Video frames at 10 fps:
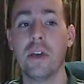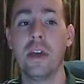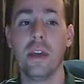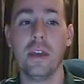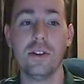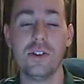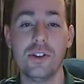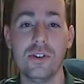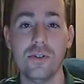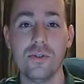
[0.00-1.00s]
is
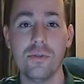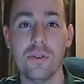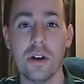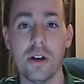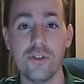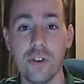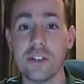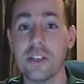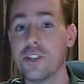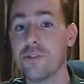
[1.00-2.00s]
to address
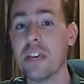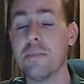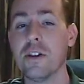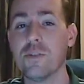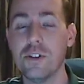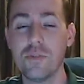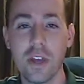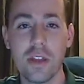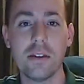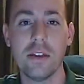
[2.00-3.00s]
listener emails. We do
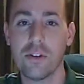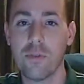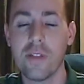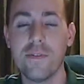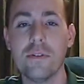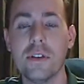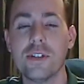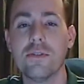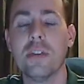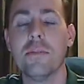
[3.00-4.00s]
get quite a few
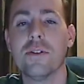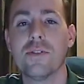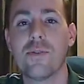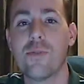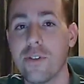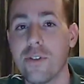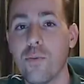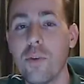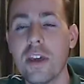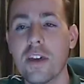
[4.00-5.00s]
listener emails throughout the
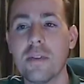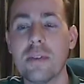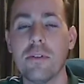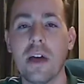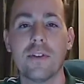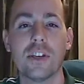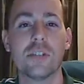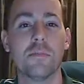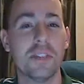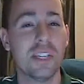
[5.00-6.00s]
week of people having
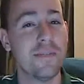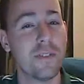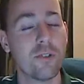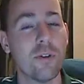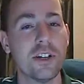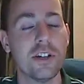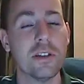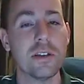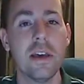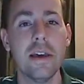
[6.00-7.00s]
specific
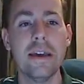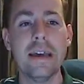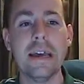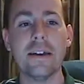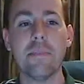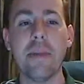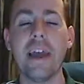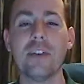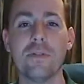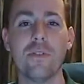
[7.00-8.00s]
questions, and in the
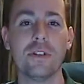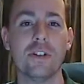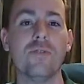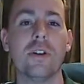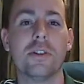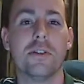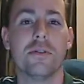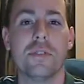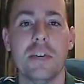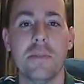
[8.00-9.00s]
past we've always addressed
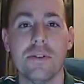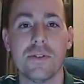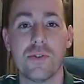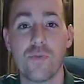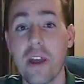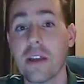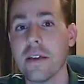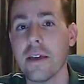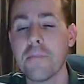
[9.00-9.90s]
those emails directly.